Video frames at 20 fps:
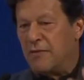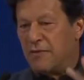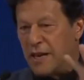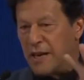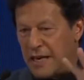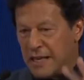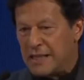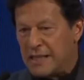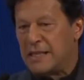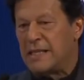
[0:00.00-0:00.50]

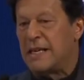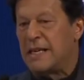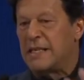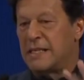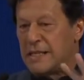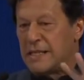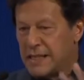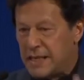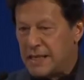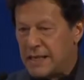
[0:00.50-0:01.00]

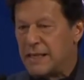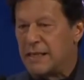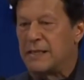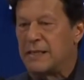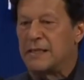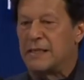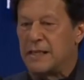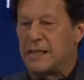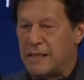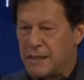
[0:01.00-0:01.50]
Afghanistan
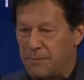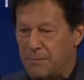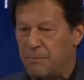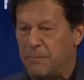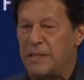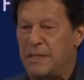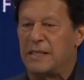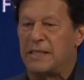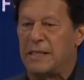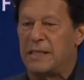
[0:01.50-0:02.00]
settles this
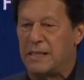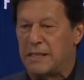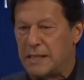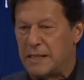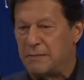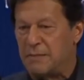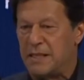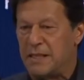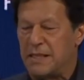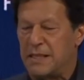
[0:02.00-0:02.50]
peace and
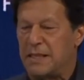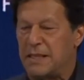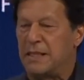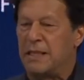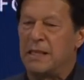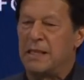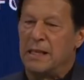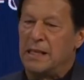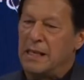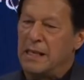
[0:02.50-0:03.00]
stability,